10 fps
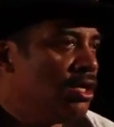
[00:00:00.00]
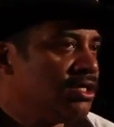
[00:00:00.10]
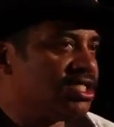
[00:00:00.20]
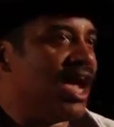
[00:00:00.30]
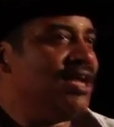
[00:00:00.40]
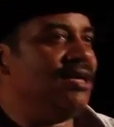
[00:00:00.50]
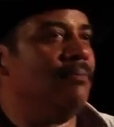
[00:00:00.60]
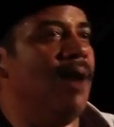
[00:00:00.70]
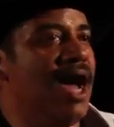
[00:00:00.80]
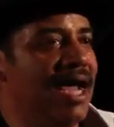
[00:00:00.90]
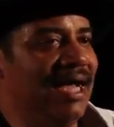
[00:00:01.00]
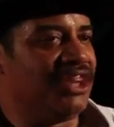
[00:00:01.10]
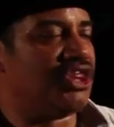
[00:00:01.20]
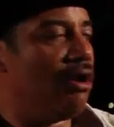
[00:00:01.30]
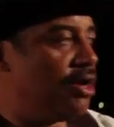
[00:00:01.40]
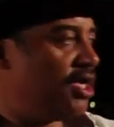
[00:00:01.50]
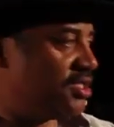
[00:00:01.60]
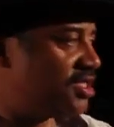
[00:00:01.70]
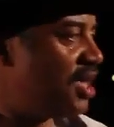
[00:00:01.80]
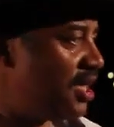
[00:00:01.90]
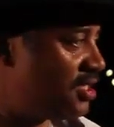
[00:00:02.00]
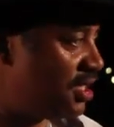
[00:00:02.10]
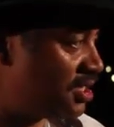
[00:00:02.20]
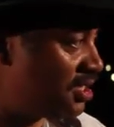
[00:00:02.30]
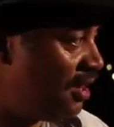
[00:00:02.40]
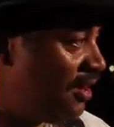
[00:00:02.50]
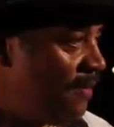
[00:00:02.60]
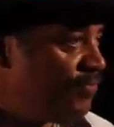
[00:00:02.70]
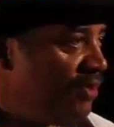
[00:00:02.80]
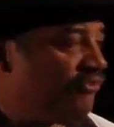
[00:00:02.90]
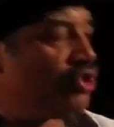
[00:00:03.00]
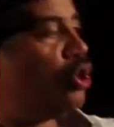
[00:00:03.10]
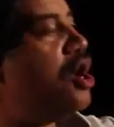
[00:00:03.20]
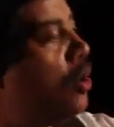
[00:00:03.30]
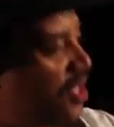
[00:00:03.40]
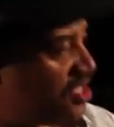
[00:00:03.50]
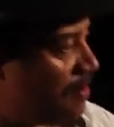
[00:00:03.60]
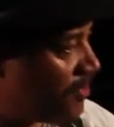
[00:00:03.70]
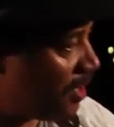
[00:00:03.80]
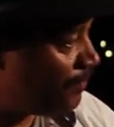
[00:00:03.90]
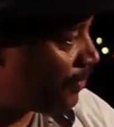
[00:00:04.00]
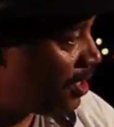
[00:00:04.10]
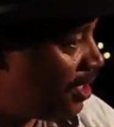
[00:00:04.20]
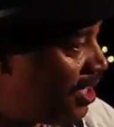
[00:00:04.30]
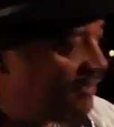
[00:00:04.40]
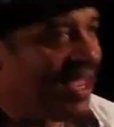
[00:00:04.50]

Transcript: citing my authority as a scientist for your knowing something. If